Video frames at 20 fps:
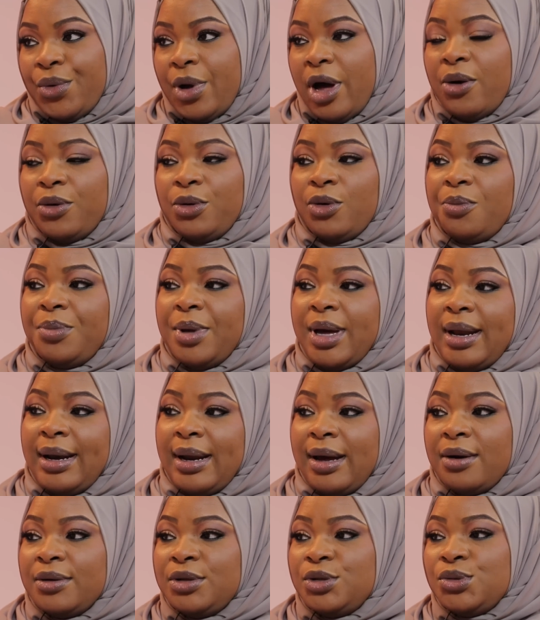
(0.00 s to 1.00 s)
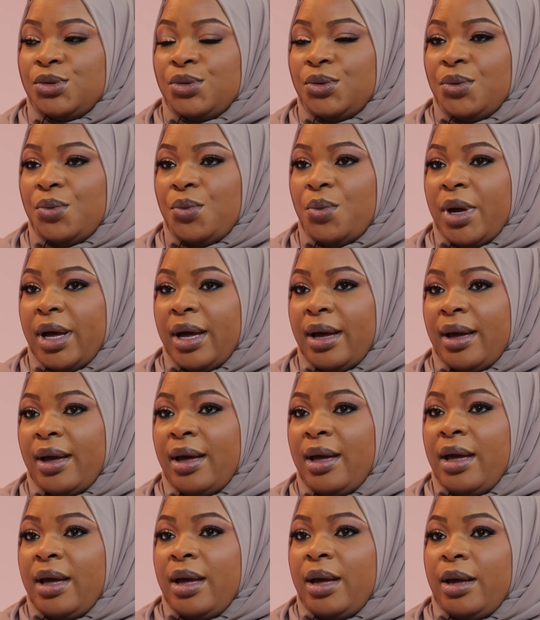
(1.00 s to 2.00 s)
I will not be allowed to wear
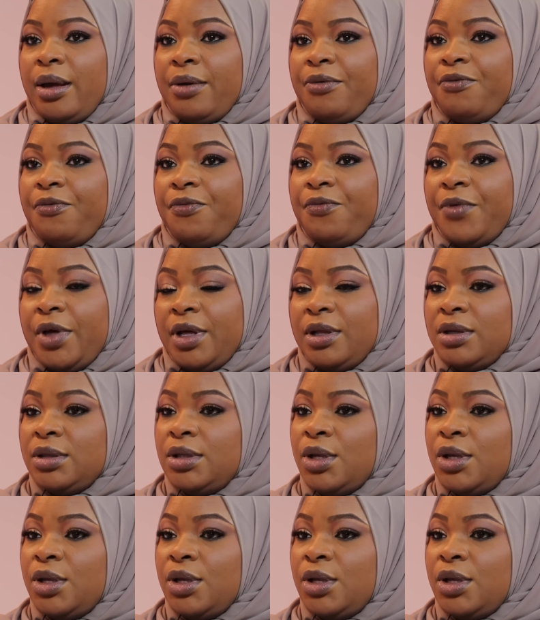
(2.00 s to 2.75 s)
a veil.